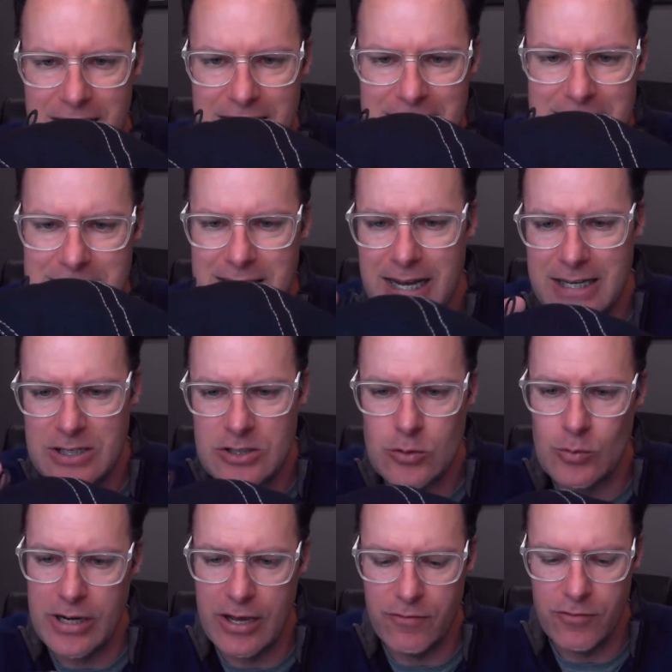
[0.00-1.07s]
as nice or
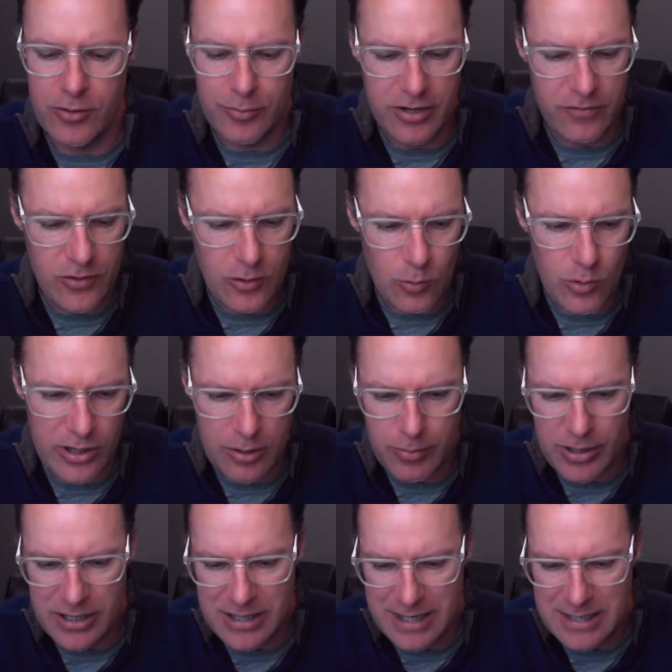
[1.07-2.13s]
whatever. But if you're worried
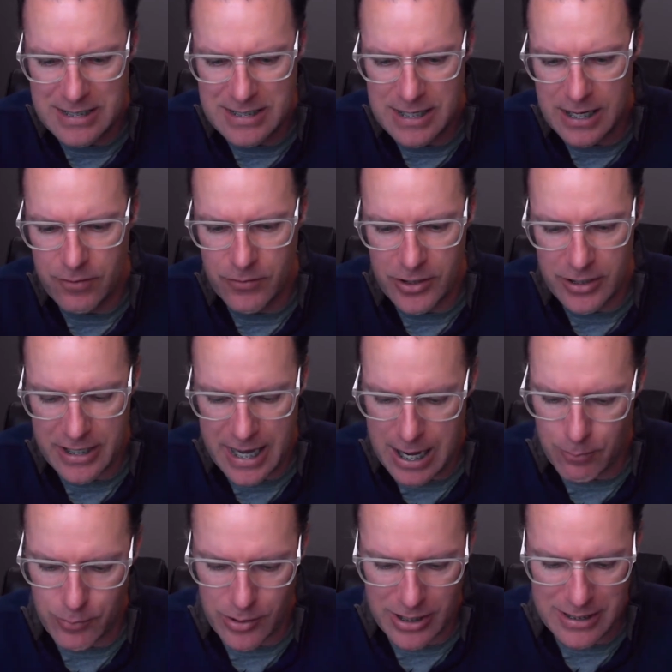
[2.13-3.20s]
about the inside of your
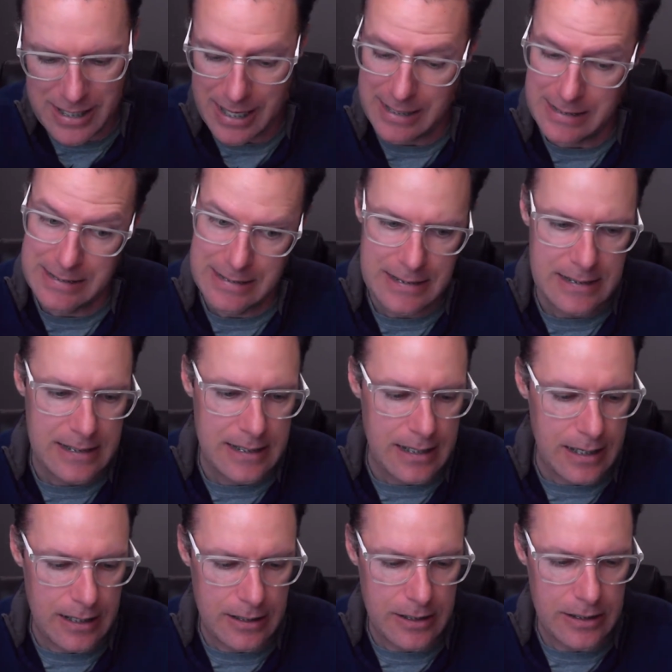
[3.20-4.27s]
cap like that,
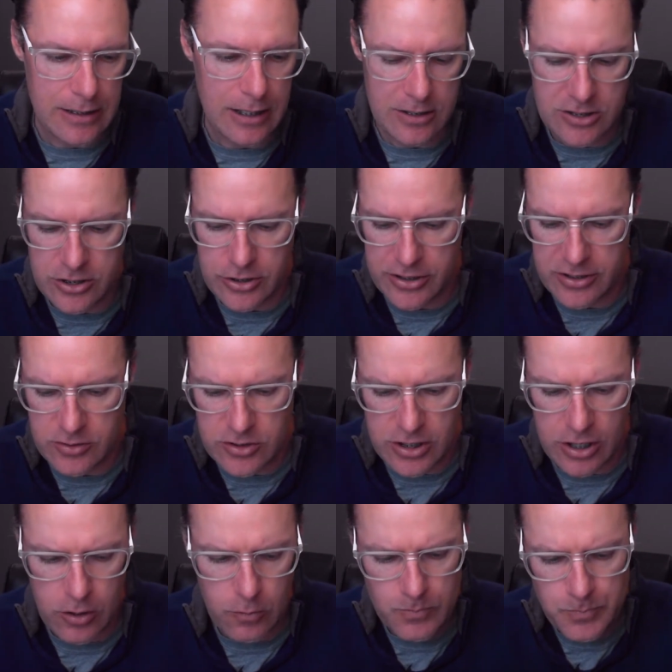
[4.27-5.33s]
uh, good luck to you.
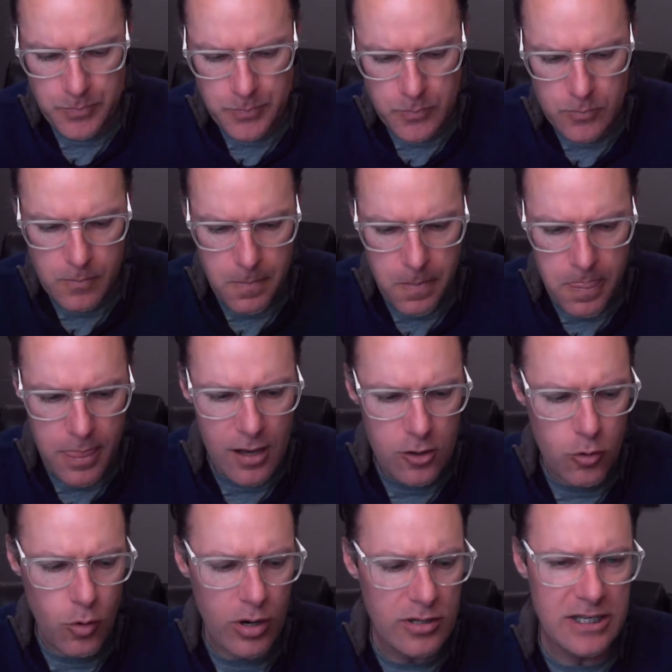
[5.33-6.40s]
So
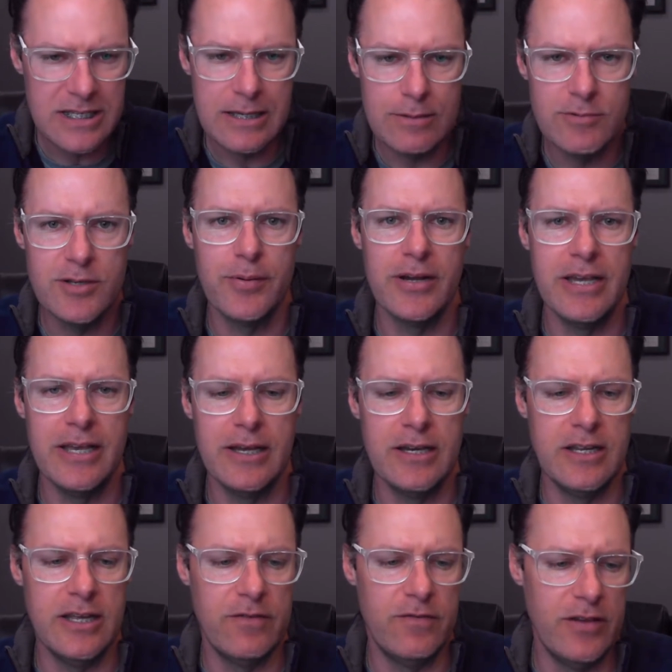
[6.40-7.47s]
quality seems pretty
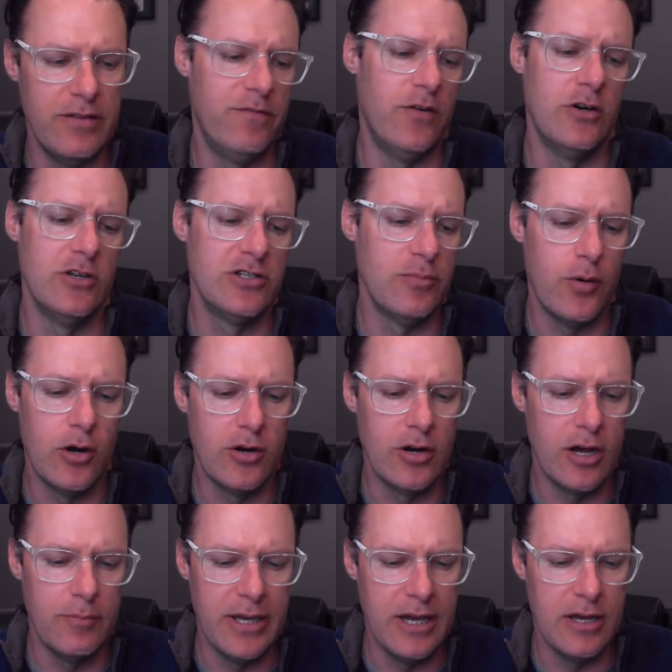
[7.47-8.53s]
good. If it falls apart
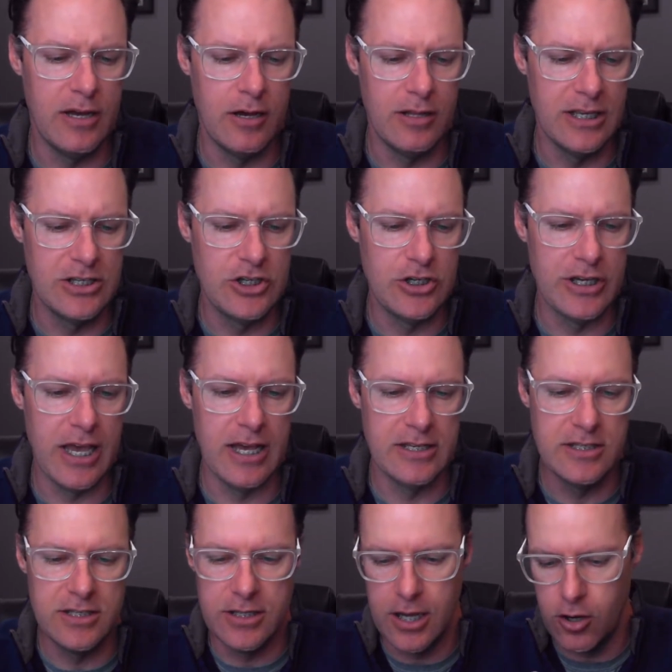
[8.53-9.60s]
on me, I'll, I'll let you
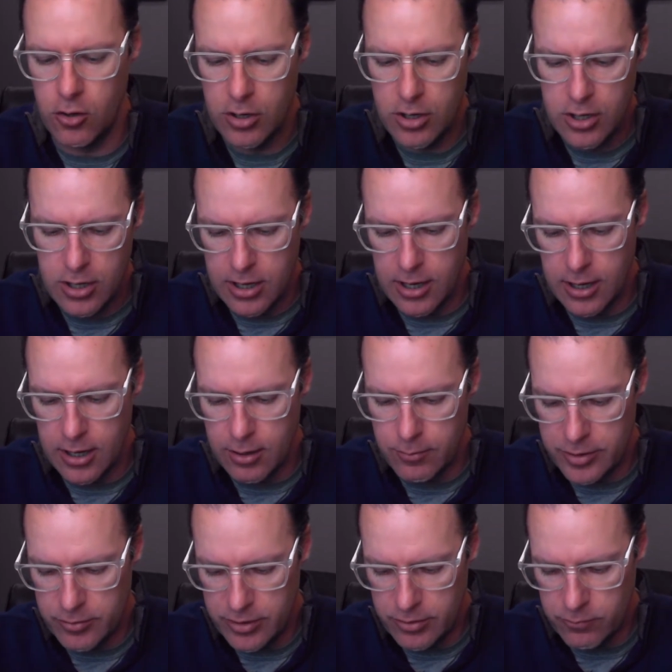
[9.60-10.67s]
guys know um,
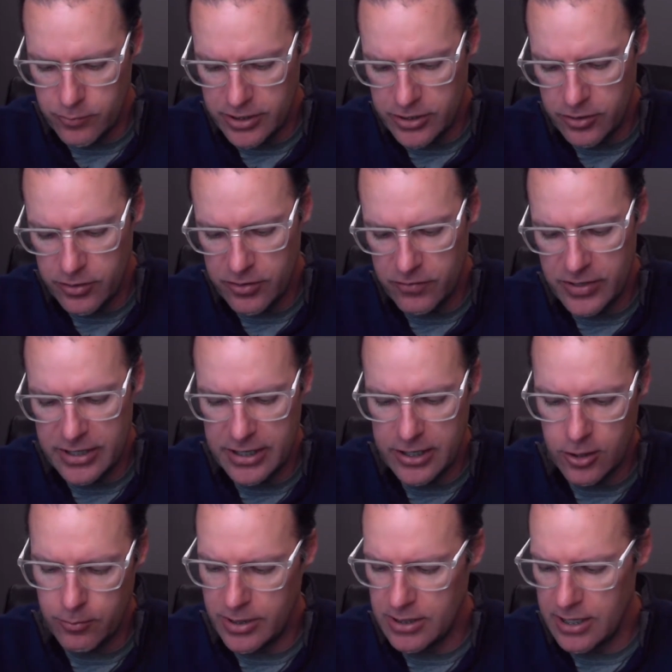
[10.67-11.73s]
and, and, redo the
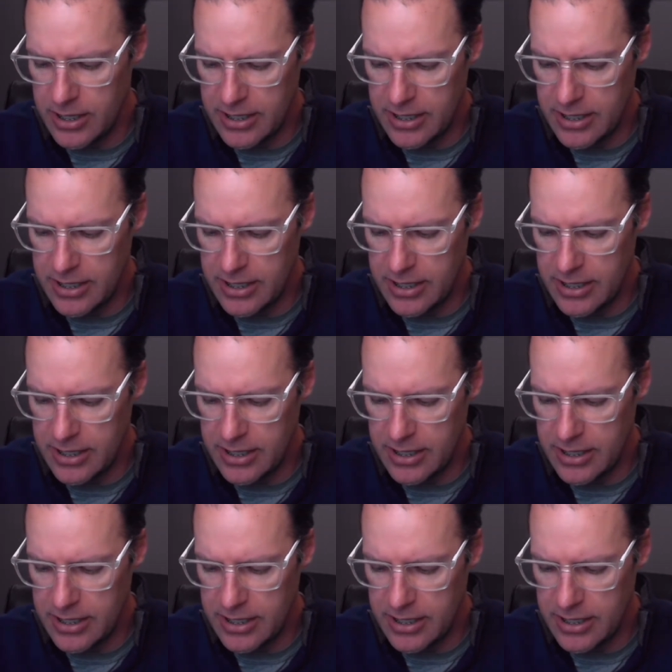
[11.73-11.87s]
video. But